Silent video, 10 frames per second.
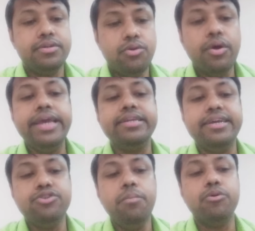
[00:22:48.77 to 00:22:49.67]
Okay, in
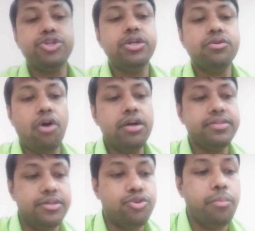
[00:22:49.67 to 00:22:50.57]
case of posterior cord
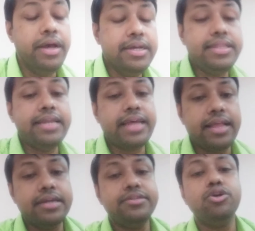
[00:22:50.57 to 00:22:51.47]
syndrome. There is
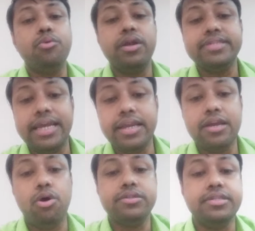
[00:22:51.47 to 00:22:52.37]
another syndrome known as central
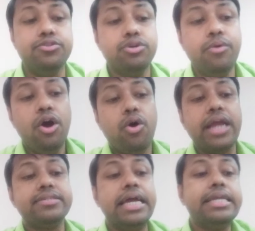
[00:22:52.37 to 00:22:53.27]
cord syndrome,
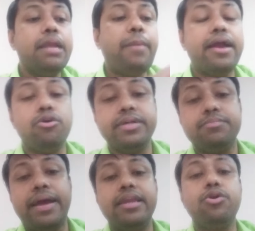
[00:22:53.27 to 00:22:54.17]
where central part of the
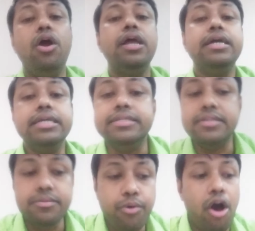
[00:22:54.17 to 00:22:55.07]
spinal cord is
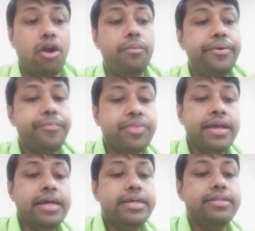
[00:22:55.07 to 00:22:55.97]
involved.
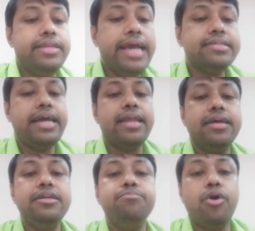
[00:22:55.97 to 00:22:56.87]
Next, another
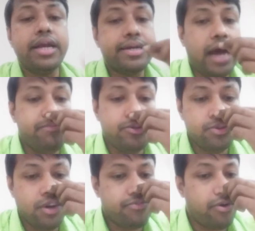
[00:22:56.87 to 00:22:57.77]
important term we should
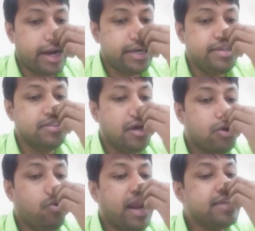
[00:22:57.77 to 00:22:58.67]
not forget is
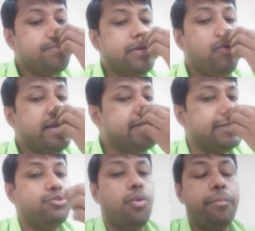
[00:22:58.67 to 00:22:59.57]
conus medullary
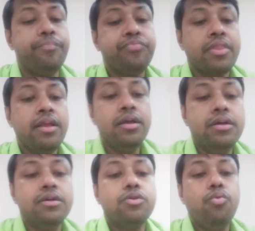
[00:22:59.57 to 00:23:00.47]
syndrome.
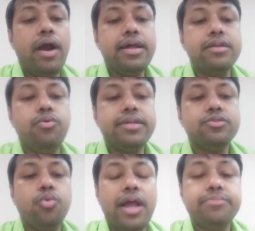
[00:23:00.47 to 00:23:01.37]
What is
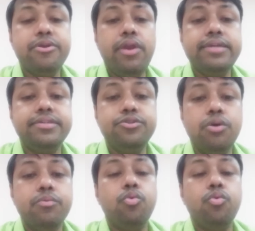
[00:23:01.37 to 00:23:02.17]
conus medullary syndrome?